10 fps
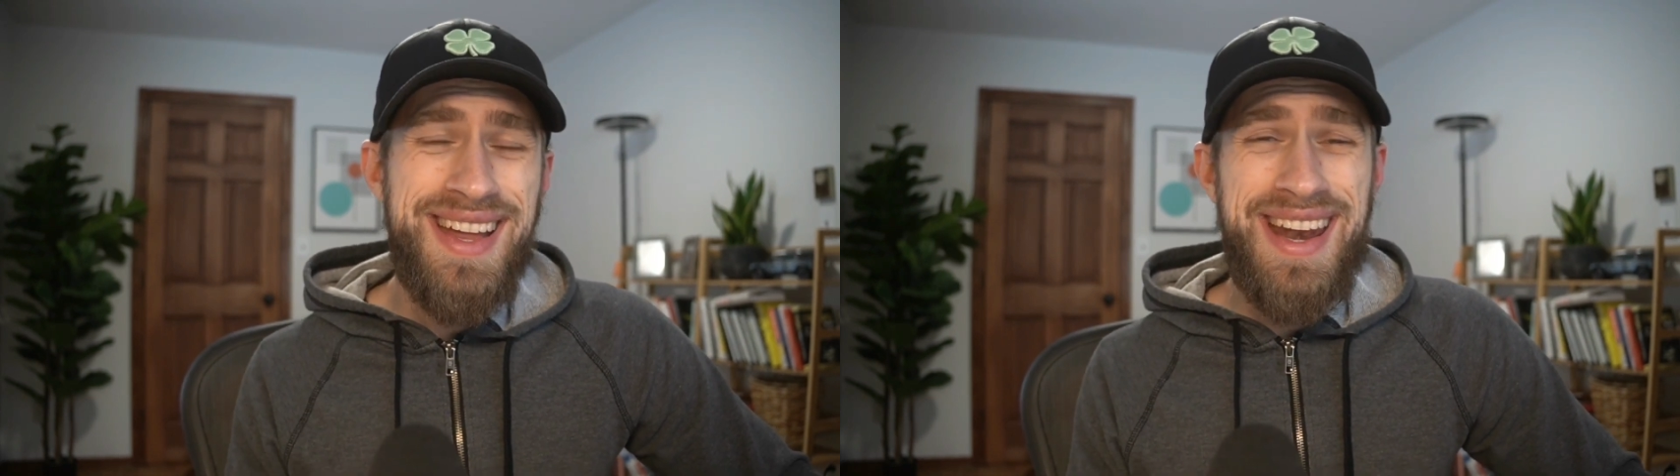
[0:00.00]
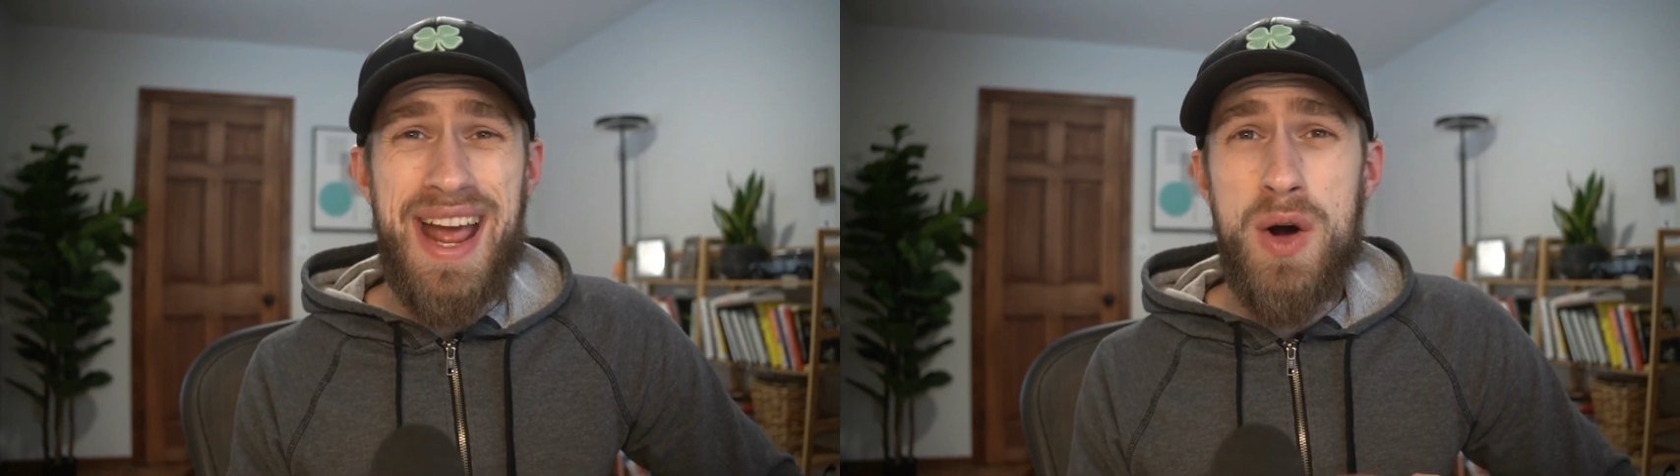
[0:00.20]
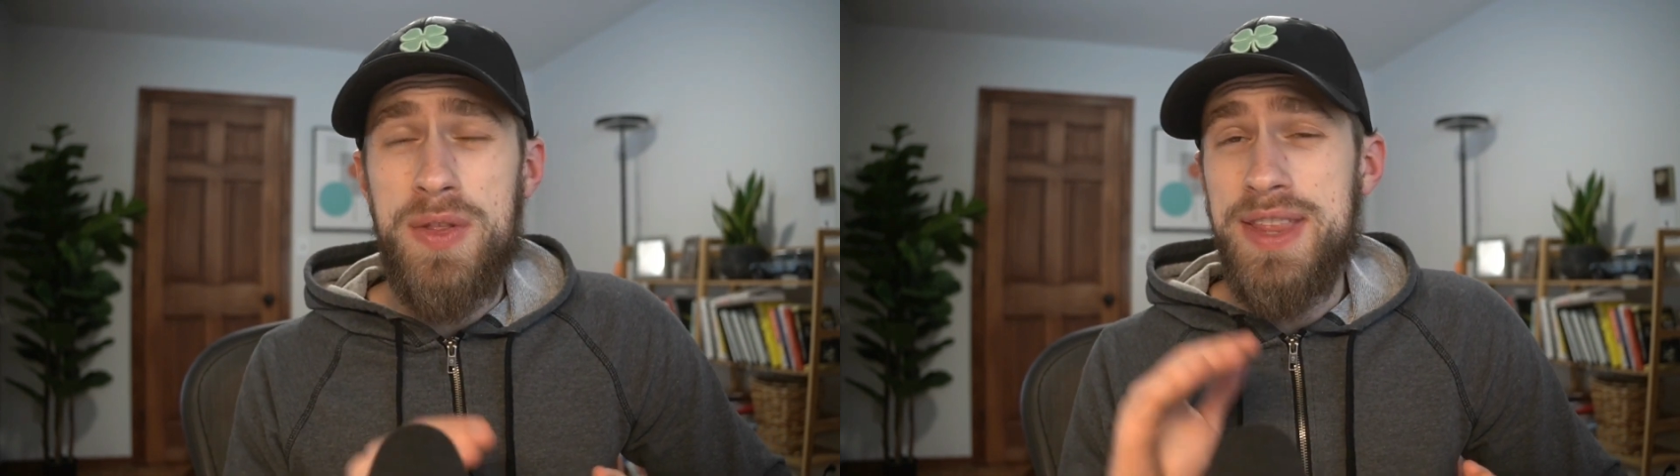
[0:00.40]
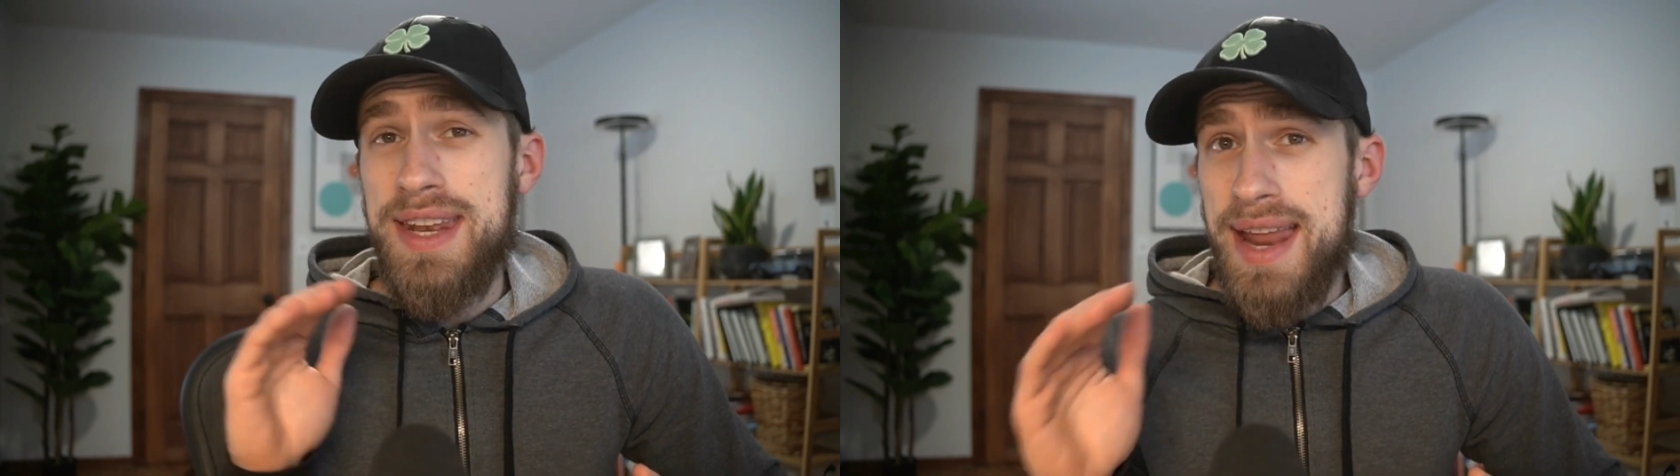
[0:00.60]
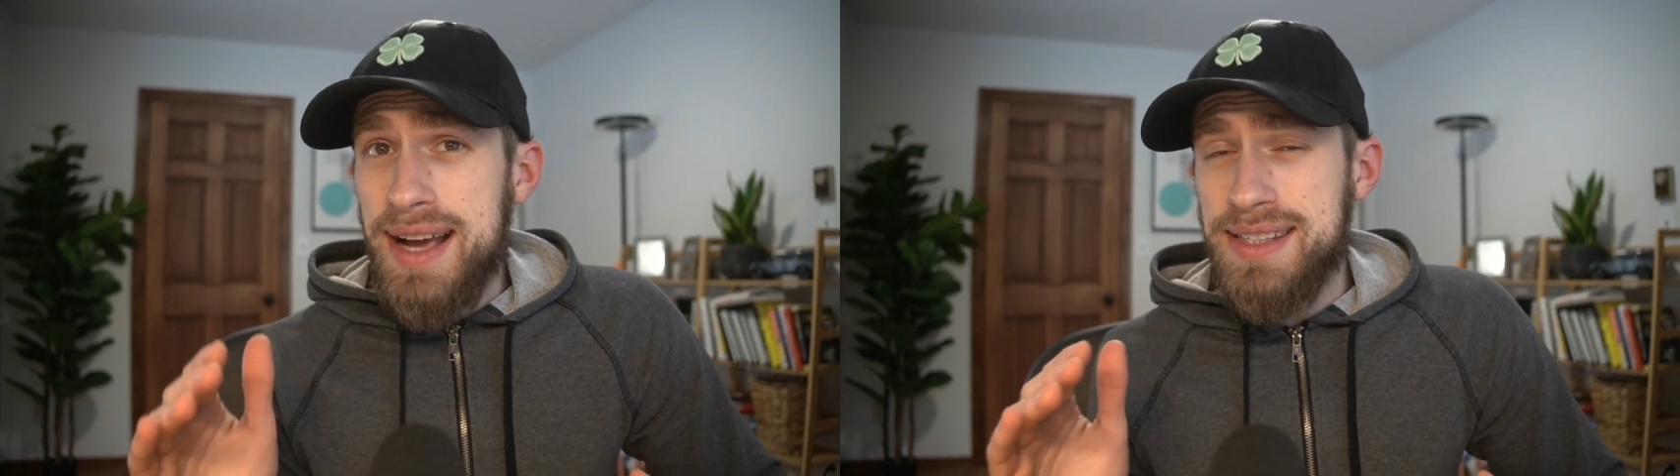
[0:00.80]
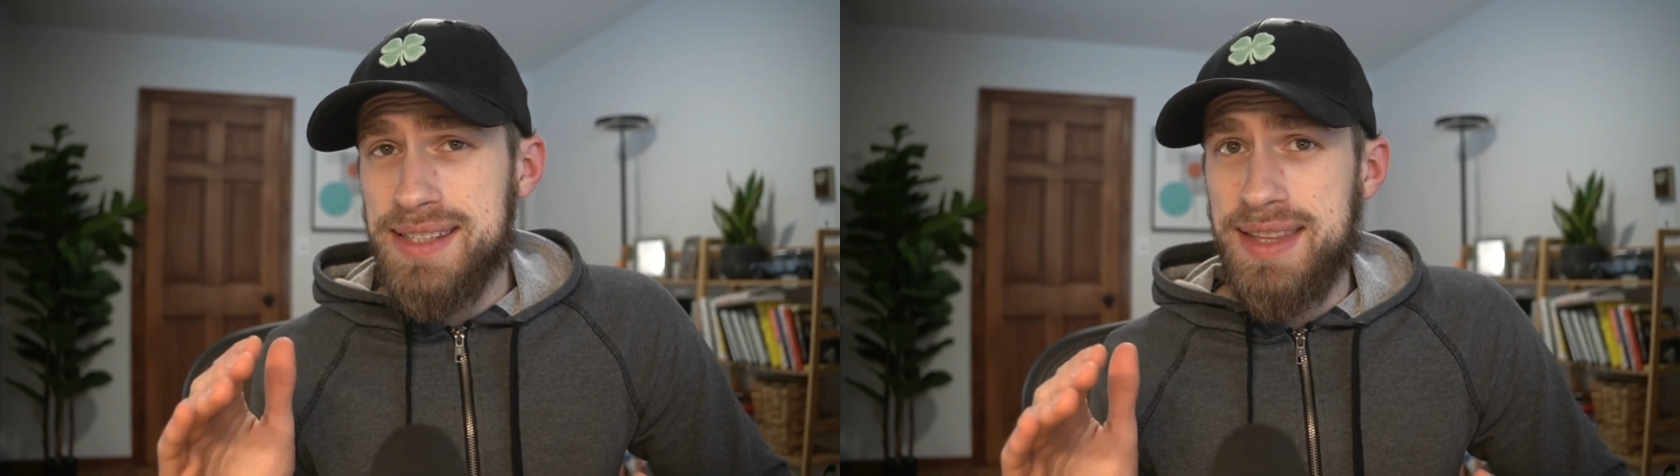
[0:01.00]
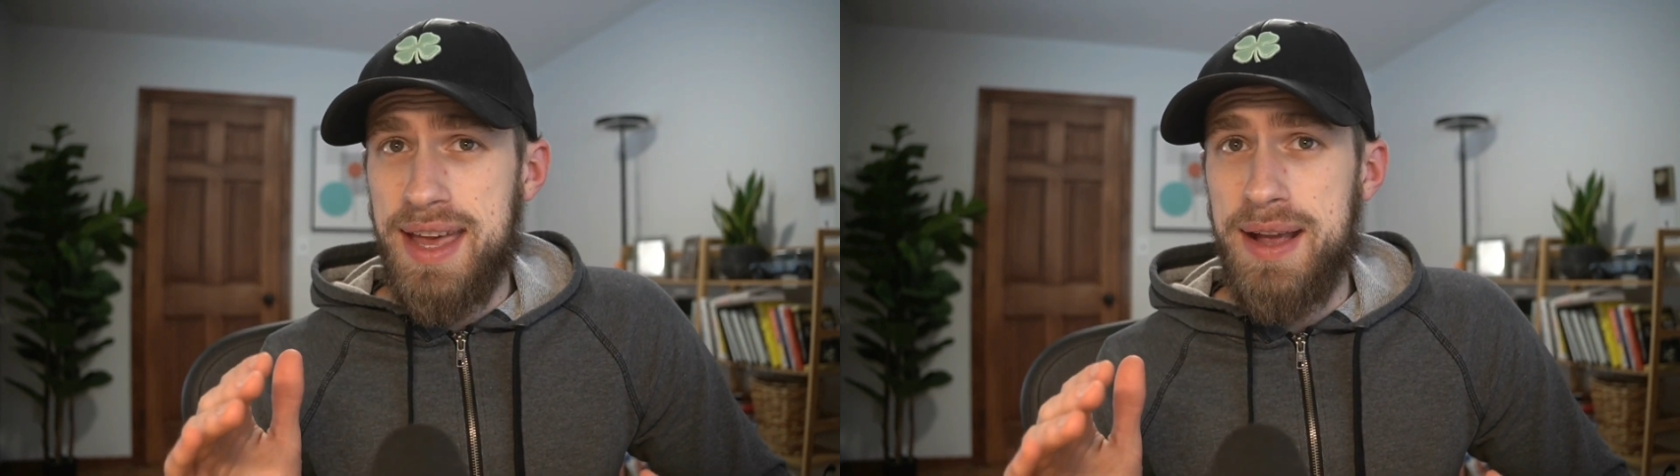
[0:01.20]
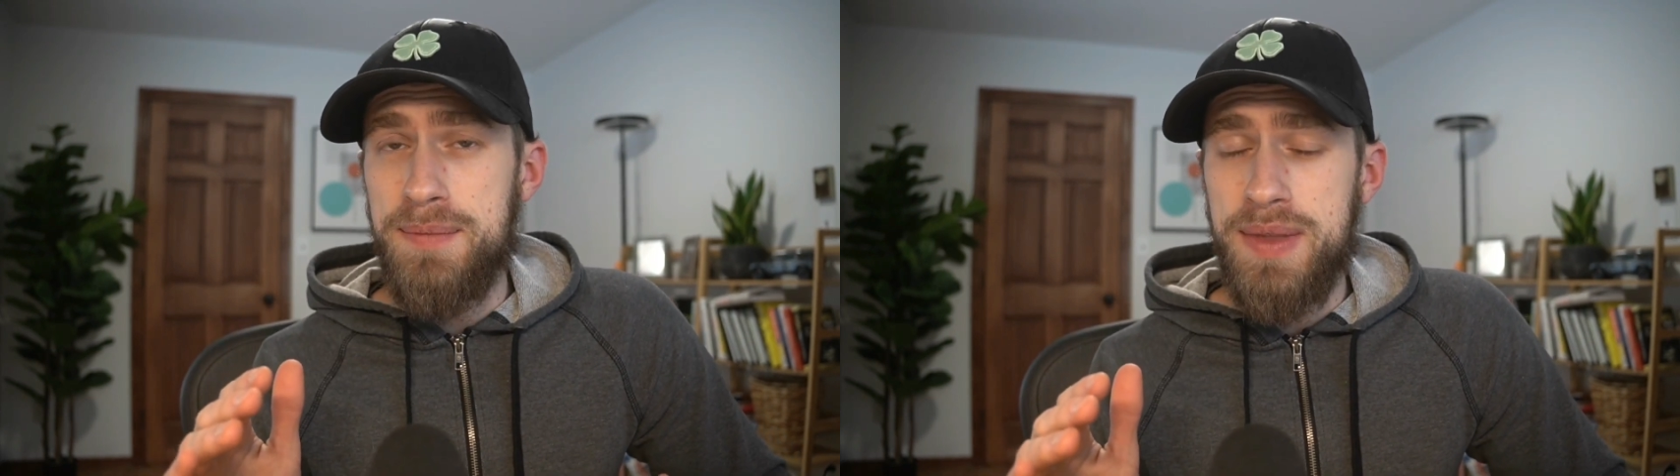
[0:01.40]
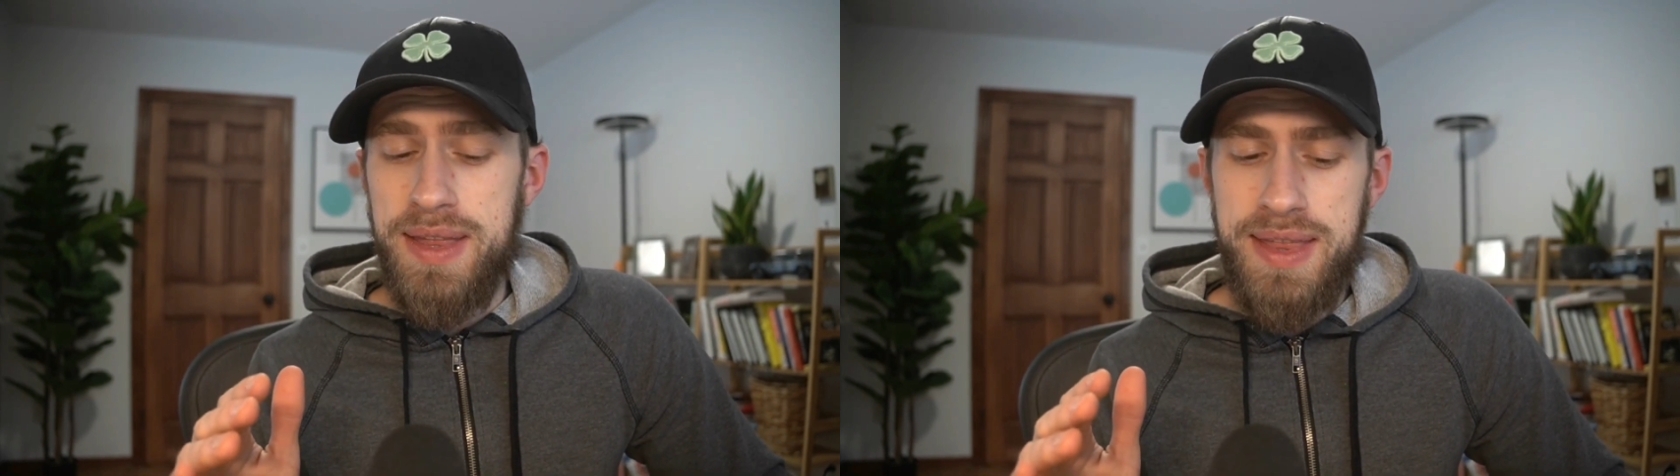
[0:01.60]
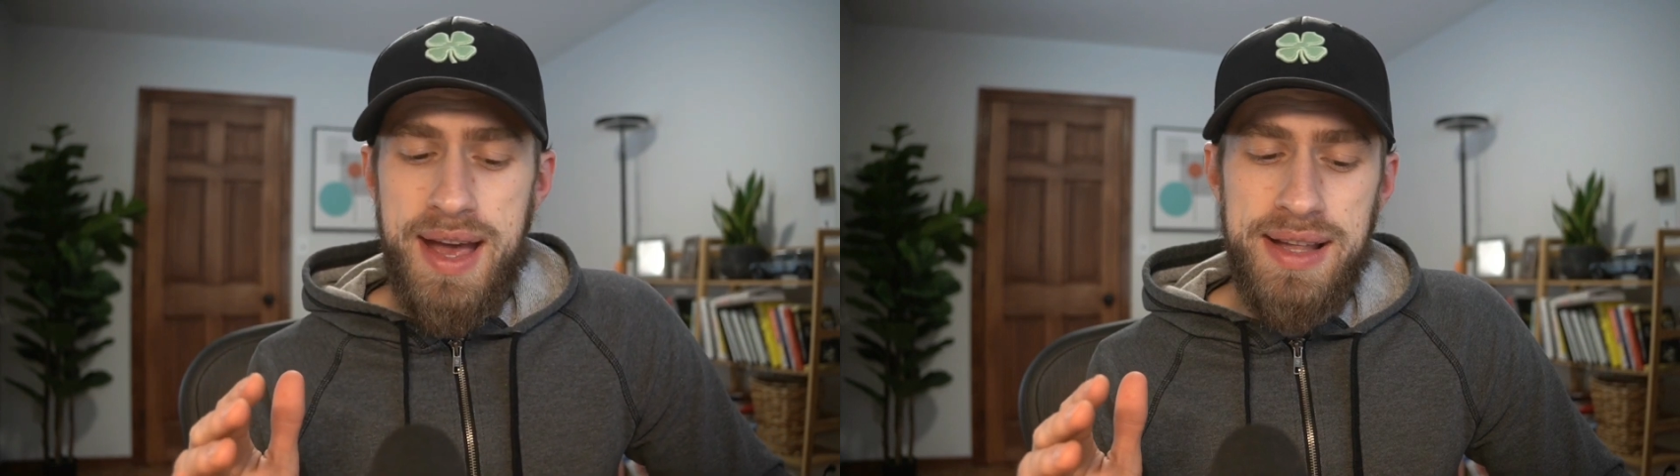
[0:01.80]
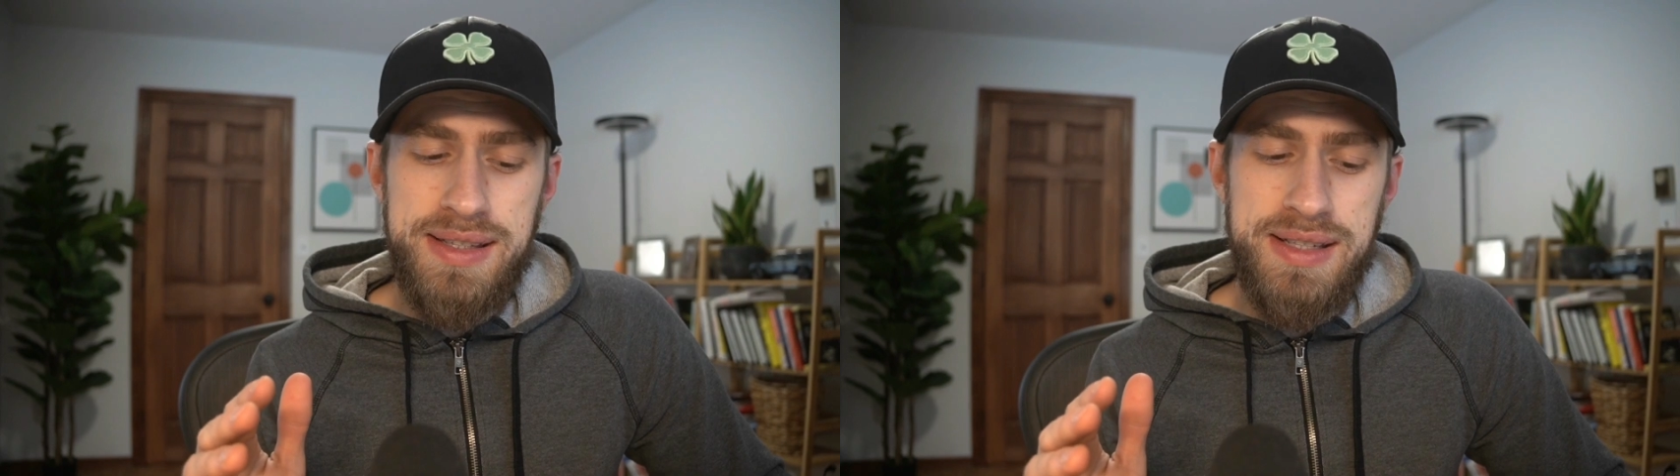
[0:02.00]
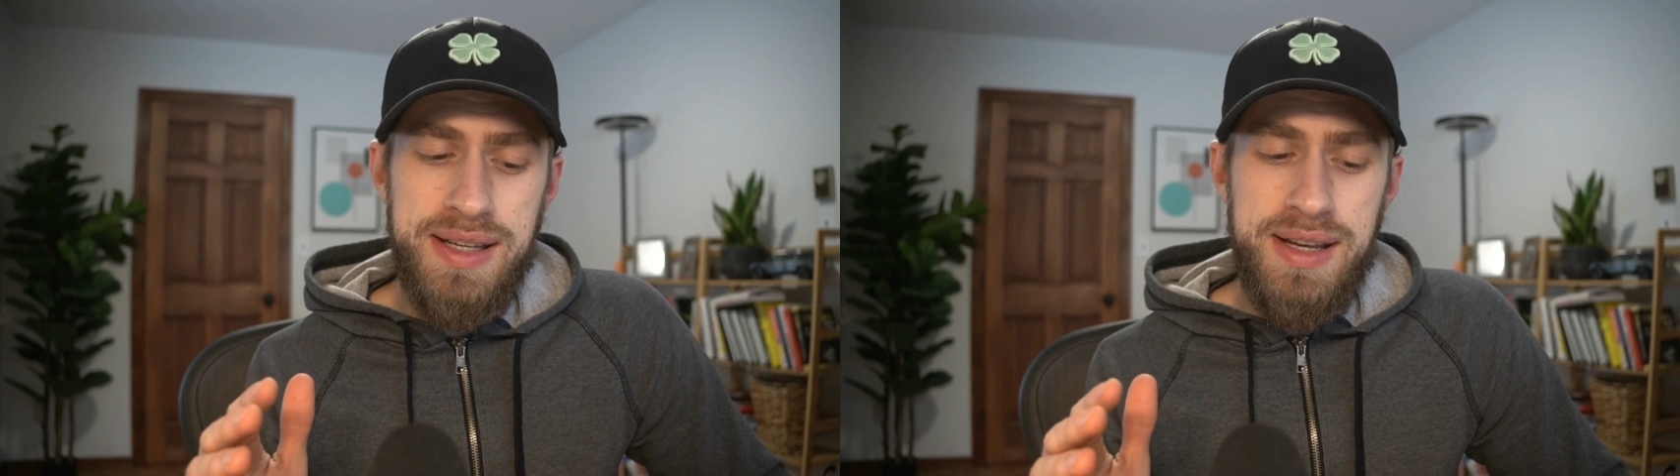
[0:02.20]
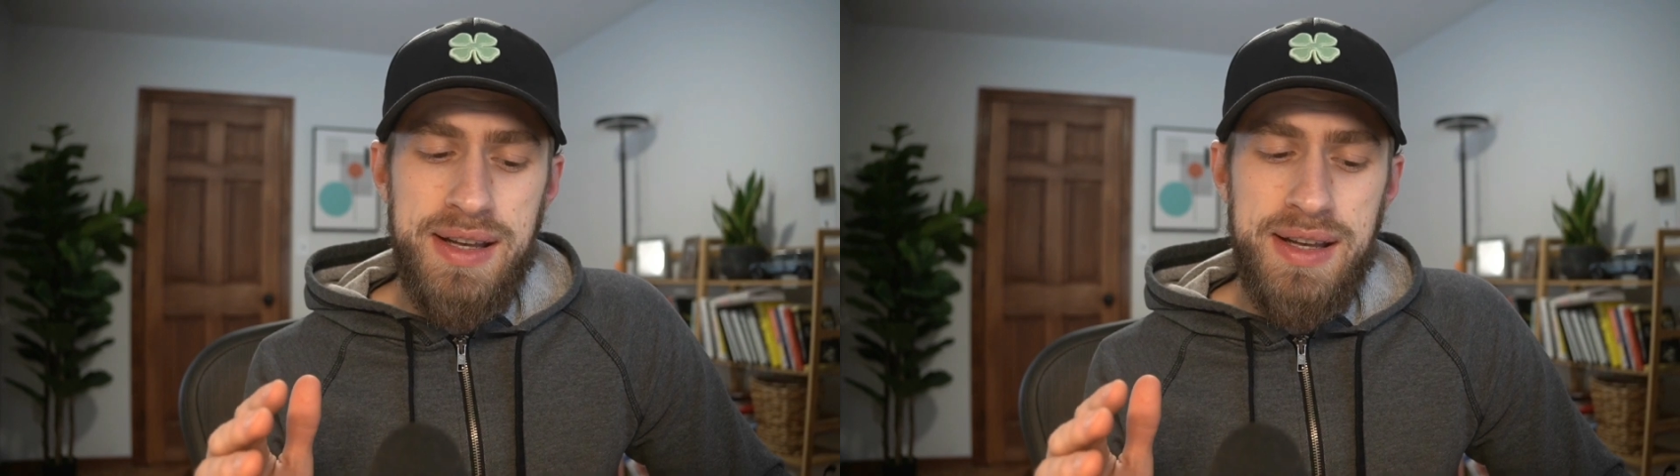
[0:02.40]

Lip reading: Now, the next thing that